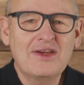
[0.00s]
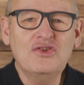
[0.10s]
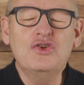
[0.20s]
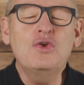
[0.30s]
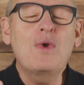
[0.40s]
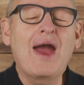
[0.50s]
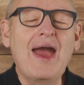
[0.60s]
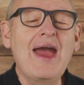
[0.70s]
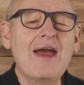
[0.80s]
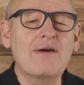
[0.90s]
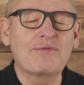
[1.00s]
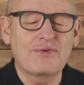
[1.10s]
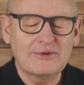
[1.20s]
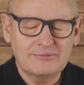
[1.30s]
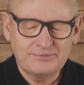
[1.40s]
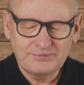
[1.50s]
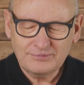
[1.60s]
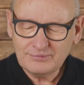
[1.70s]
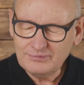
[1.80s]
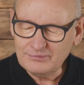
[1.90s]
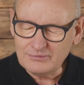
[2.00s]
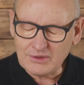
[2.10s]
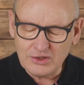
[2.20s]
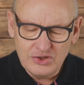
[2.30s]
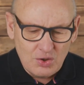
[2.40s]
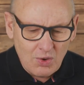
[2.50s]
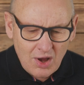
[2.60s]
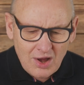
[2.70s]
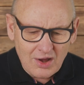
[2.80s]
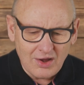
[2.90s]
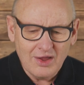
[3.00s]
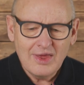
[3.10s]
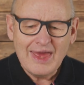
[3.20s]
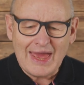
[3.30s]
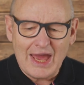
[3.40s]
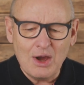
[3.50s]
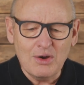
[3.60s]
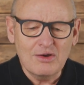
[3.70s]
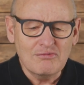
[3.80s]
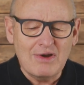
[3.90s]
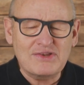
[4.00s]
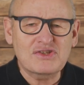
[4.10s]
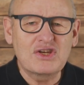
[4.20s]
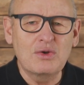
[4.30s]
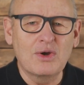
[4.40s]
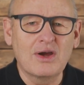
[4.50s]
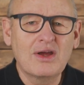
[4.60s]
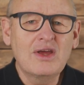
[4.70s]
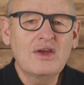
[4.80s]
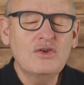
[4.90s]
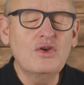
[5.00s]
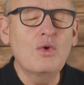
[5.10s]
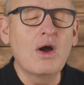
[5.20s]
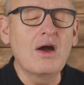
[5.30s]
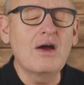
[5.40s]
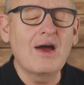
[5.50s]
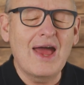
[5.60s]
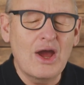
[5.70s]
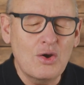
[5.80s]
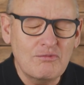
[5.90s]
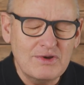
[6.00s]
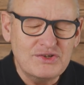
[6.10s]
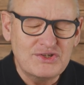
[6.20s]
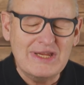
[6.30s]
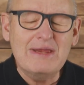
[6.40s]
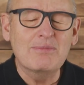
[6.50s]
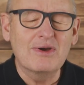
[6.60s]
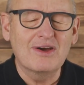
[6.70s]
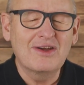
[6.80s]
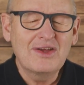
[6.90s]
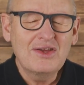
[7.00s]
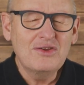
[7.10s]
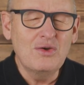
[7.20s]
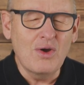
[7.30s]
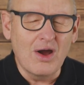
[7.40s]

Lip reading: You have. You are our rescuer. You are our Redeemer. You